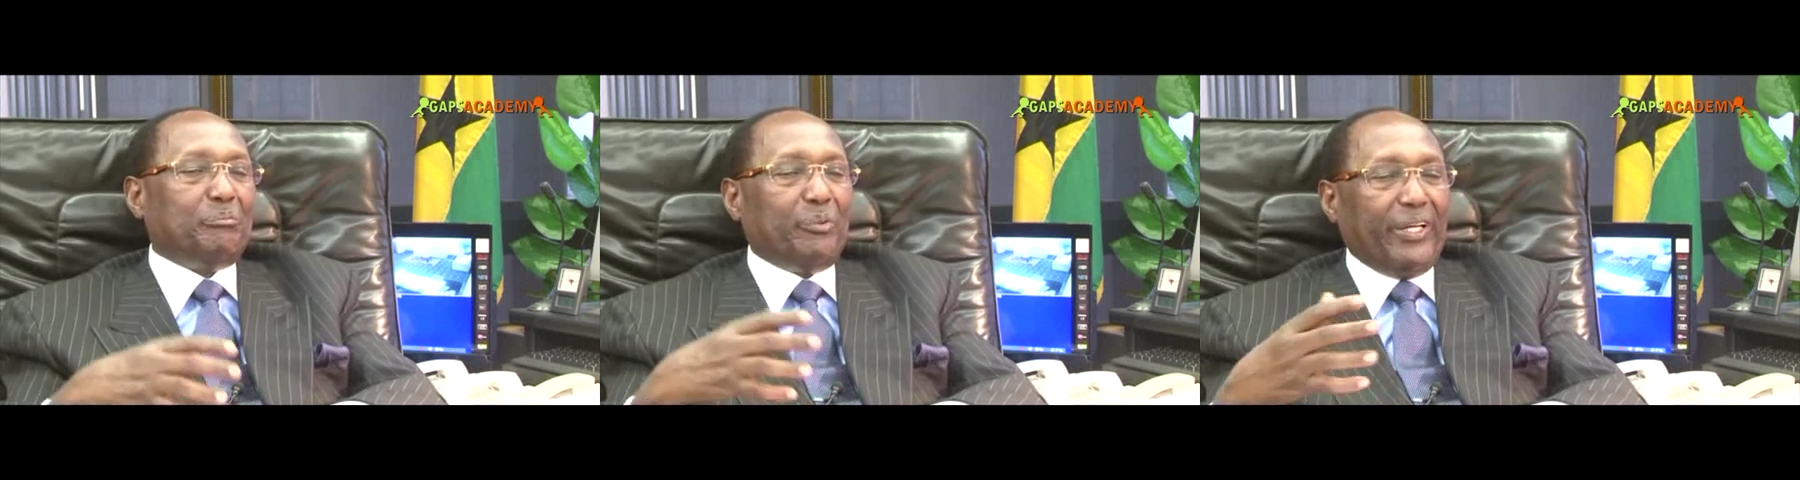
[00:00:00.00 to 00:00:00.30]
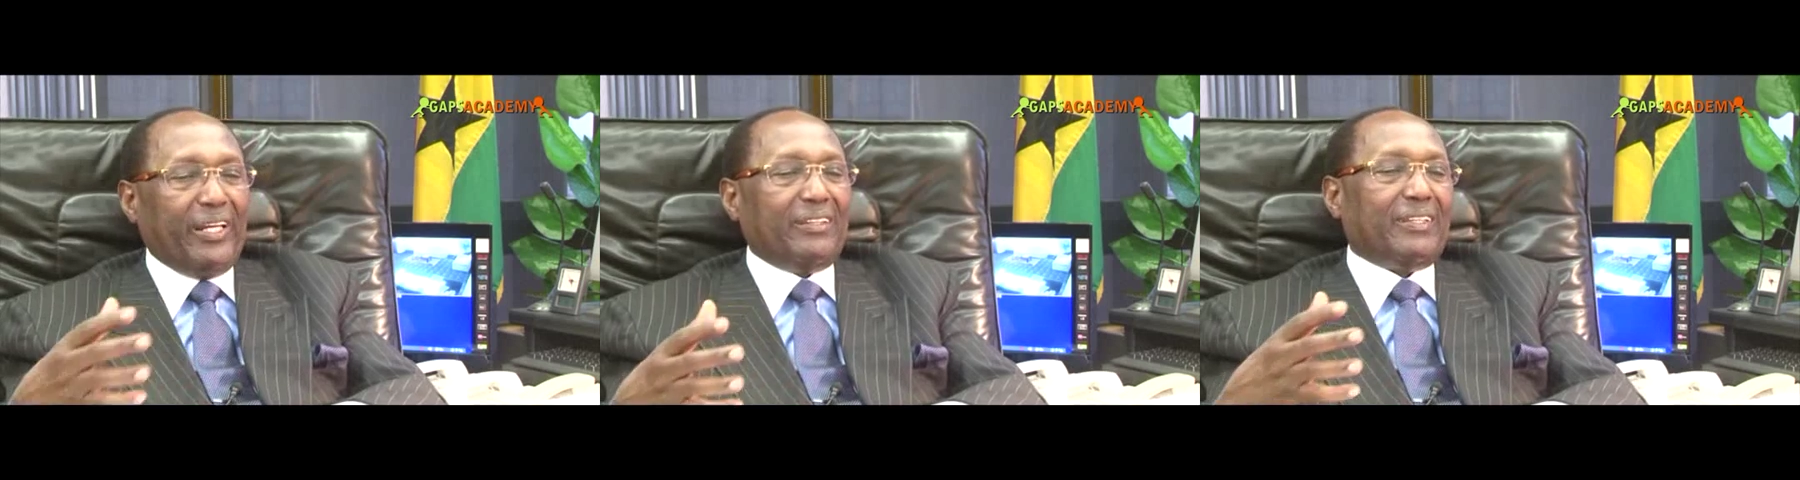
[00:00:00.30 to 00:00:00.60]

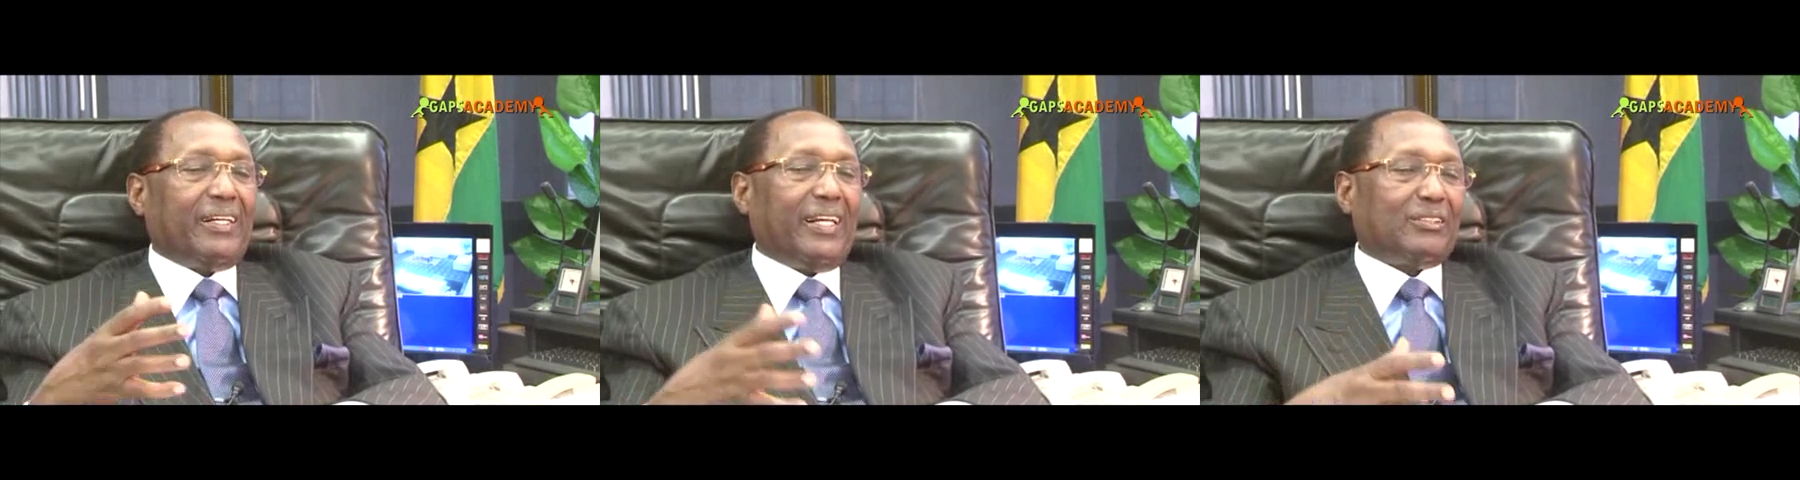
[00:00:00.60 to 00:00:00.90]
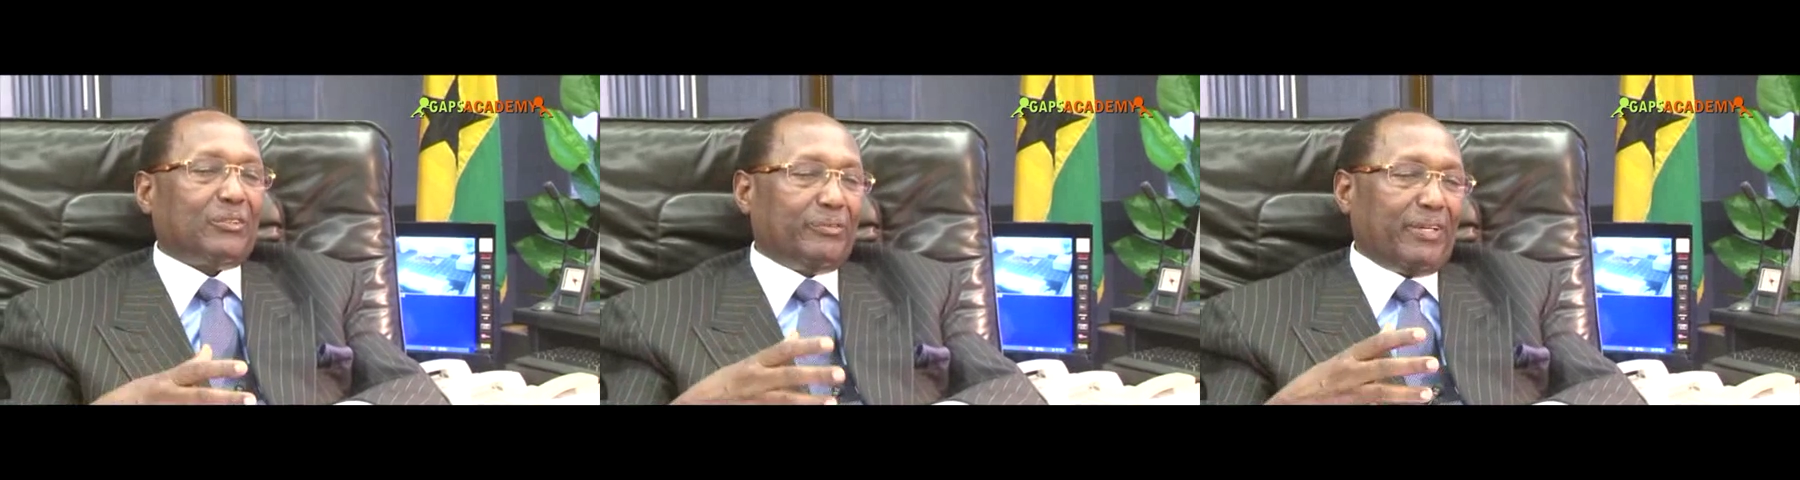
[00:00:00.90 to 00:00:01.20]
bring the
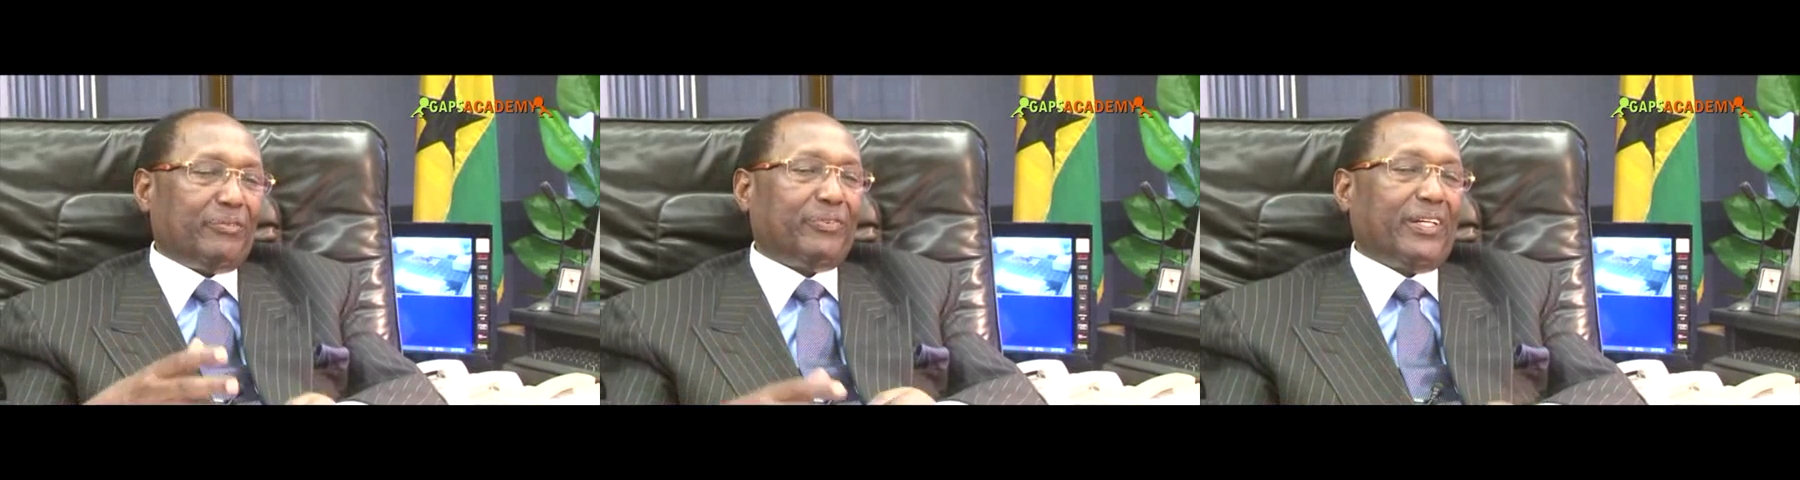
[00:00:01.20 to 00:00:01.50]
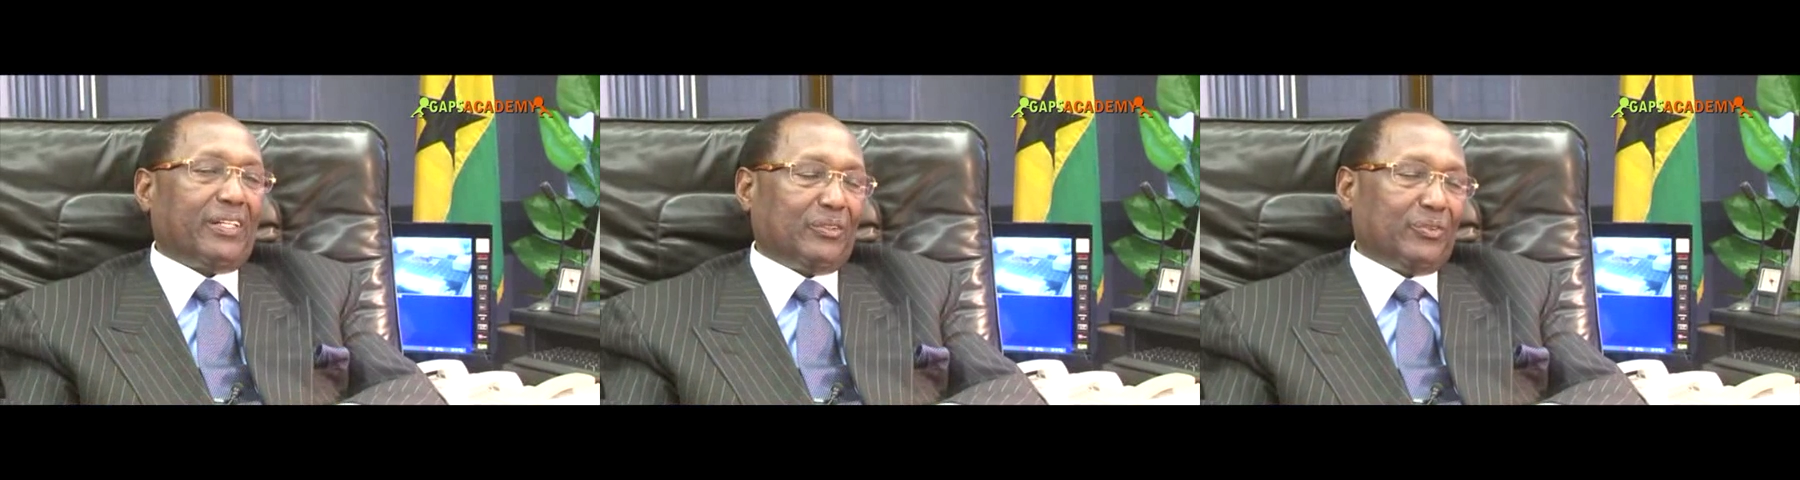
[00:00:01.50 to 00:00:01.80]
rest of
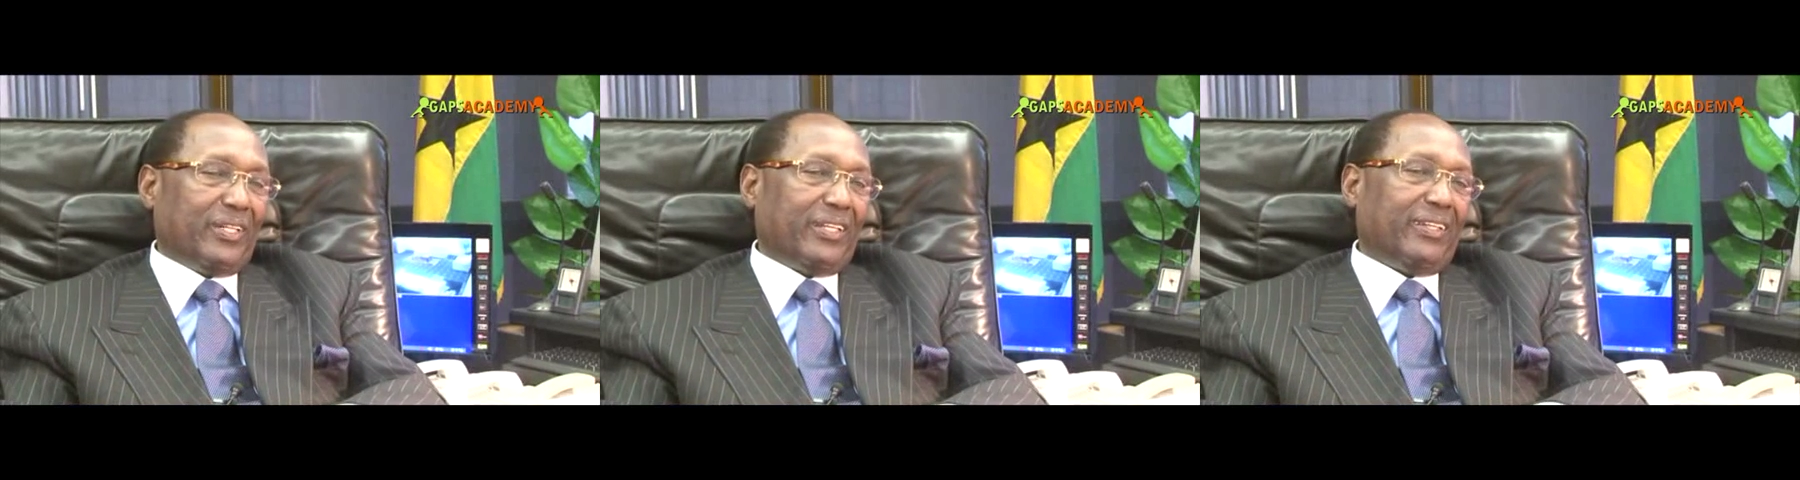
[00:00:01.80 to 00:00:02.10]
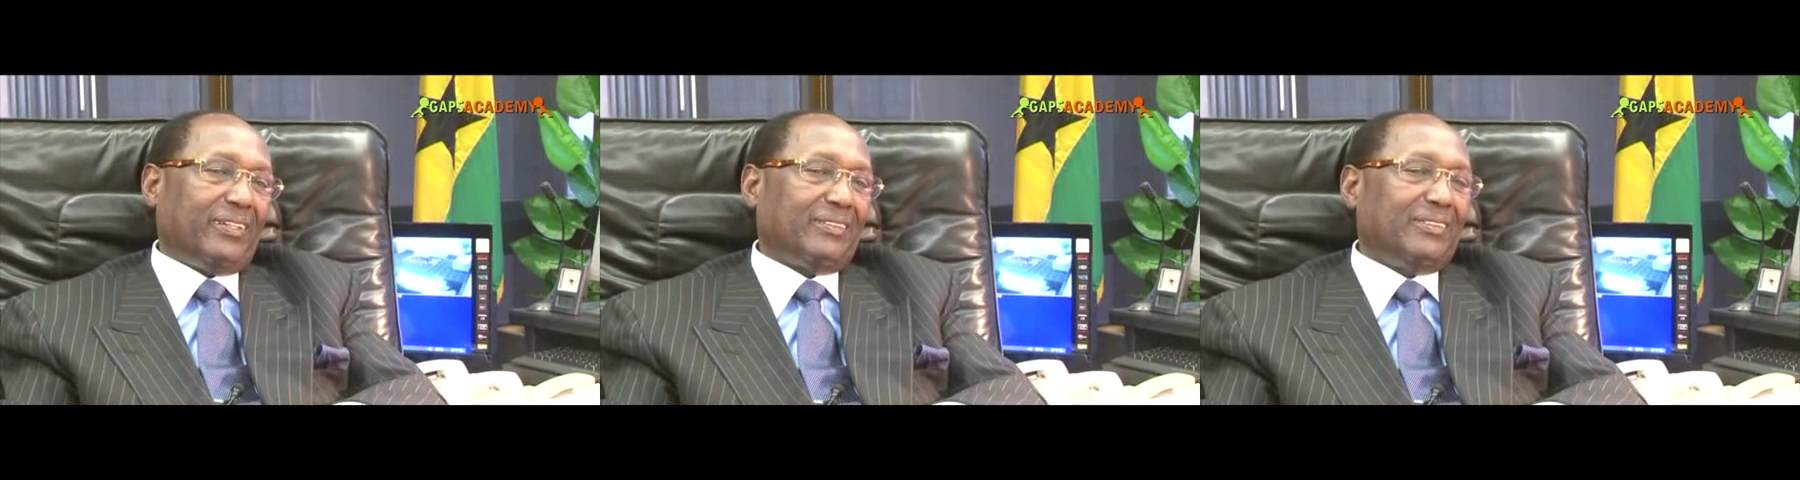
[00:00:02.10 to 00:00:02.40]
Africa together.